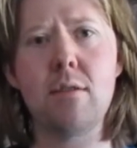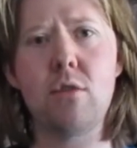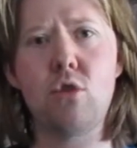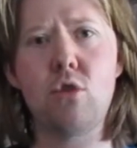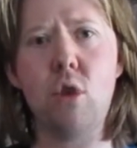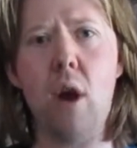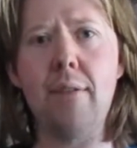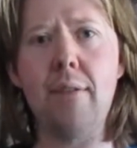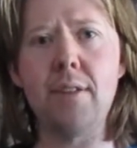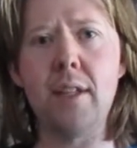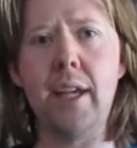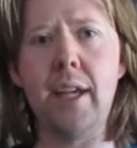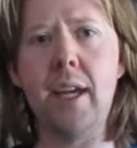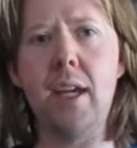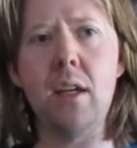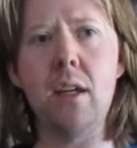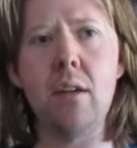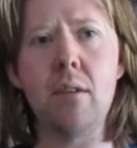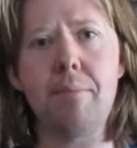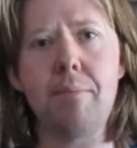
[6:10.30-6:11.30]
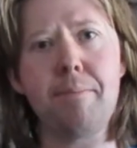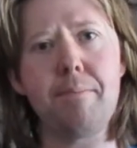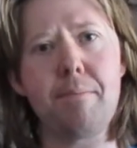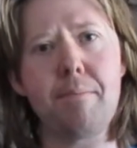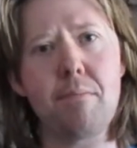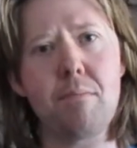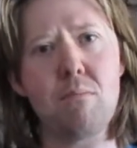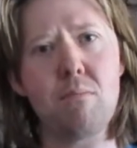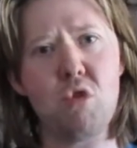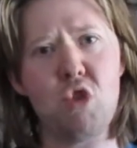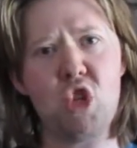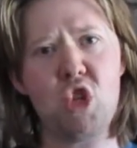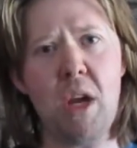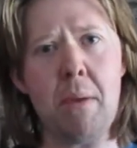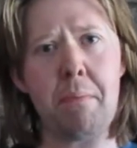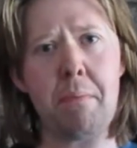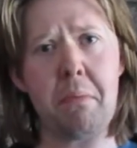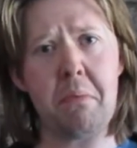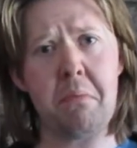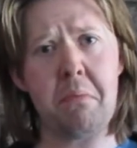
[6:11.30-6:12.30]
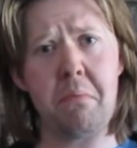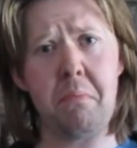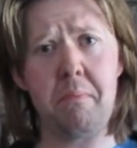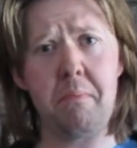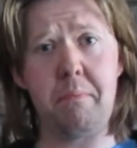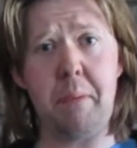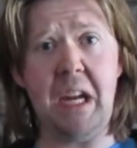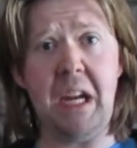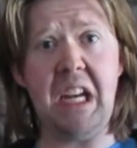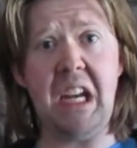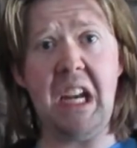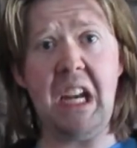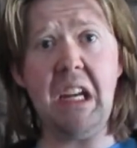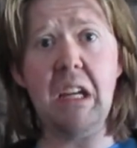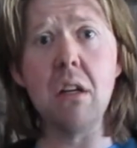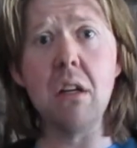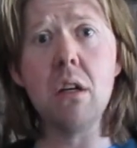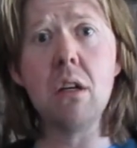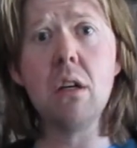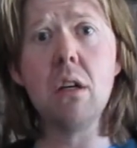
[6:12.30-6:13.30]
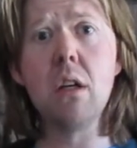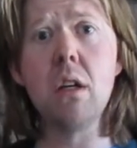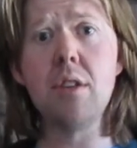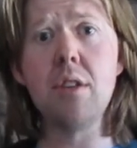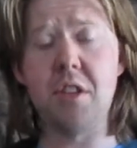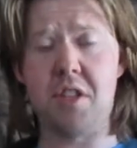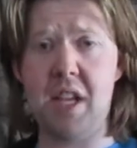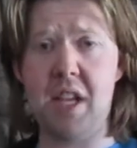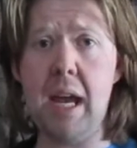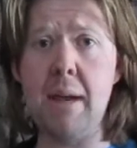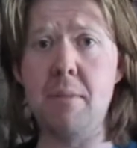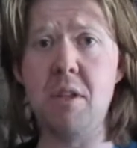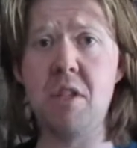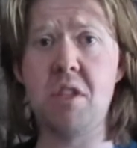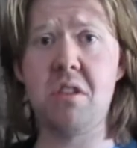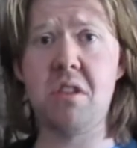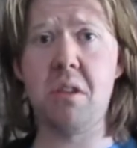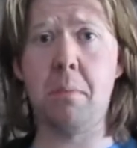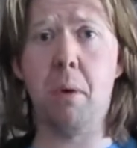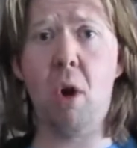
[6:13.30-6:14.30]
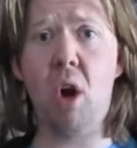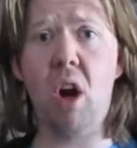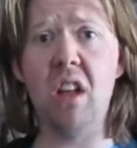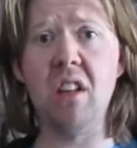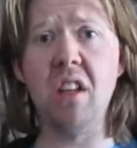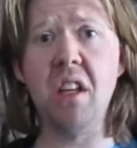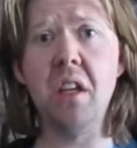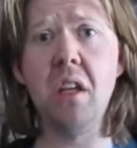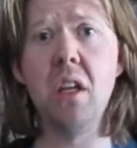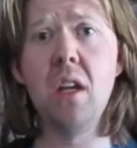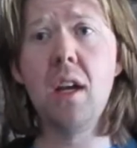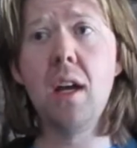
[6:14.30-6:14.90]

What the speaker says: traveling ship being, the same as the pilot,